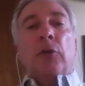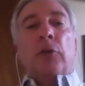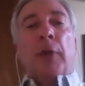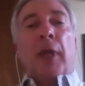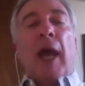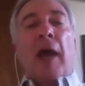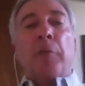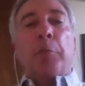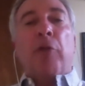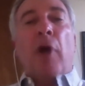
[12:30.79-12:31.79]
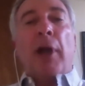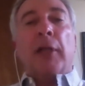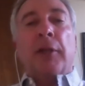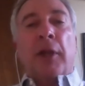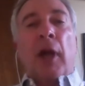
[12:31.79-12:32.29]
do they have a
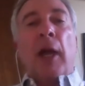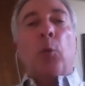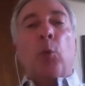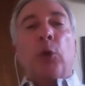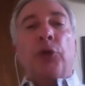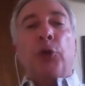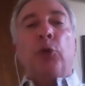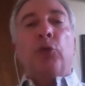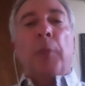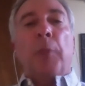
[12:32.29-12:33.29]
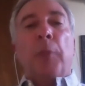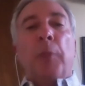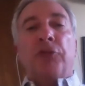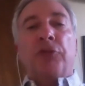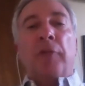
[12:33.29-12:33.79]
product that I would use
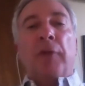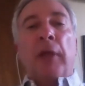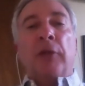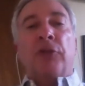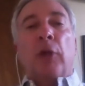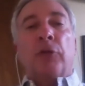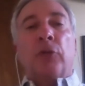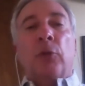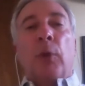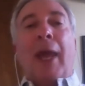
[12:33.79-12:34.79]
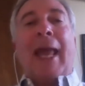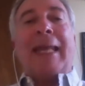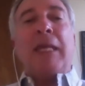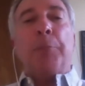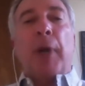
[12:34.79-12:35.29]
myself and sell to
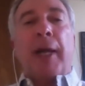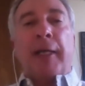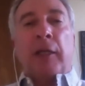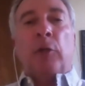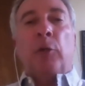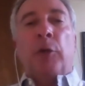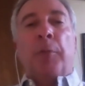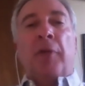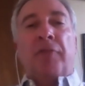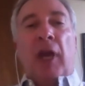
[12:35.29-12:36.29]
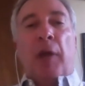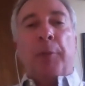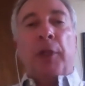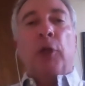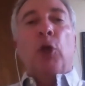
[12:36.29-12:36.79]
anybody, including my
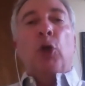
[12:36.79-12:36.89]
family?